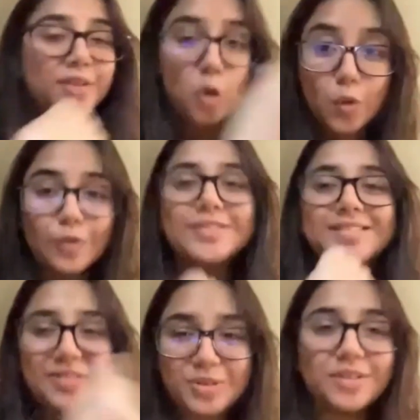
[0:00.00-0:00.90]

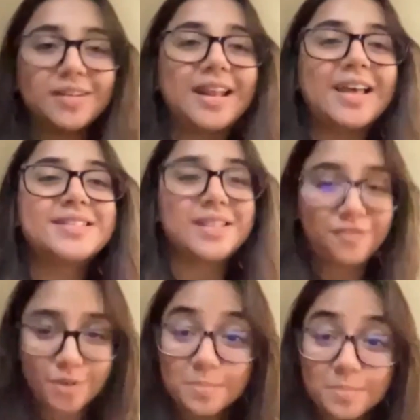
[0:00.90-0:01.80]
goes to realize
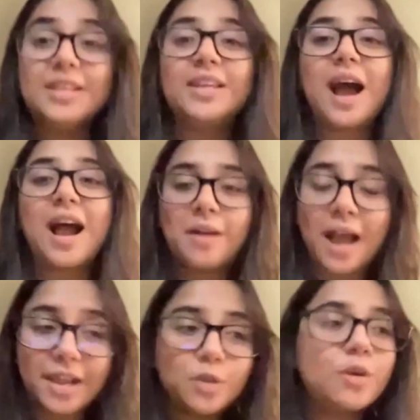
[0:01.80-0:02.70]
that for me,
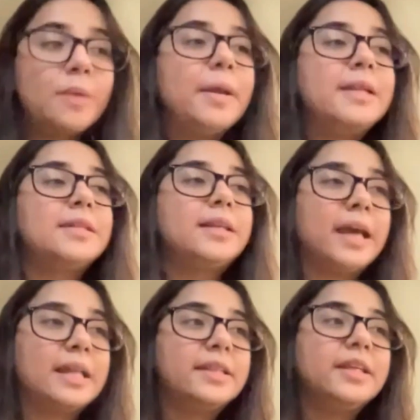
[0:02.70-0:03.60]
I know I'm mentally
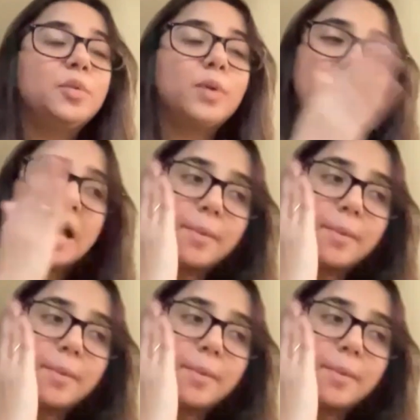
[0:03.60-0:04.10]
healthy when I